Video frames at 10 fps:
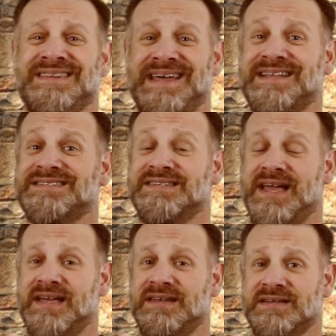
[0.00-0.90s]
That
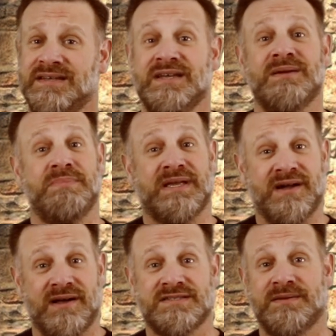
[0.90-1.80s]
said,
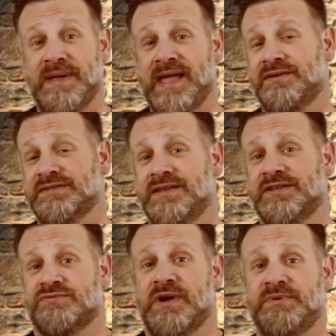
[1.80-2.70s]
because the panels on
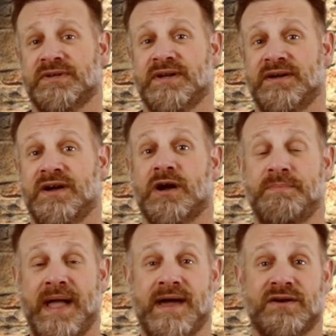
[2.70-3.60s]
this replica are
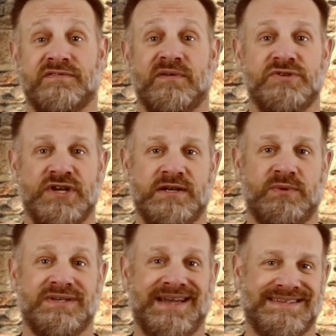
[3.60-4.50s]
patterned from
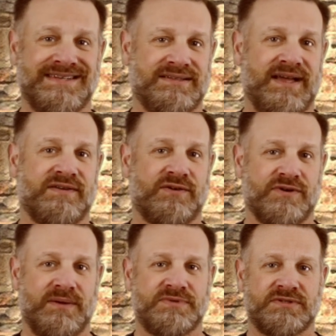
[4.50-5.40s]
genuine 1911
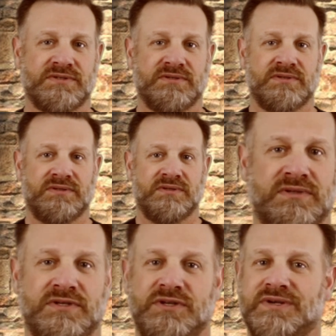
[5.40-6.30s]
grips,
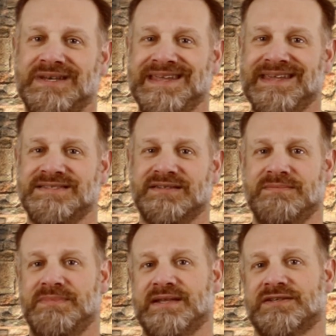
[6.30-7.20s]
you could easily
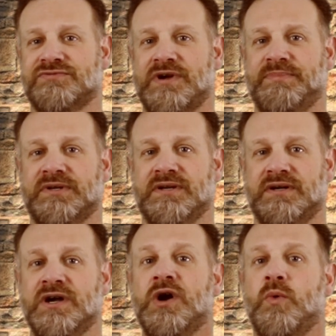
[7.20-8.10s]
make this
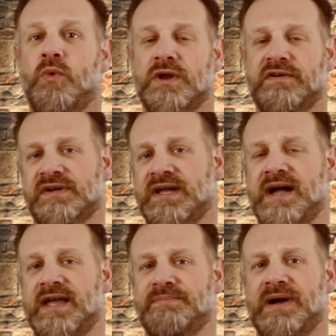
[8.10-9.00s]
replica one of a
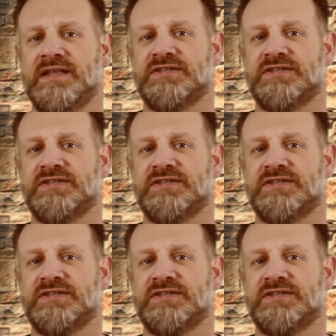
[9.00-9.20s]
kind by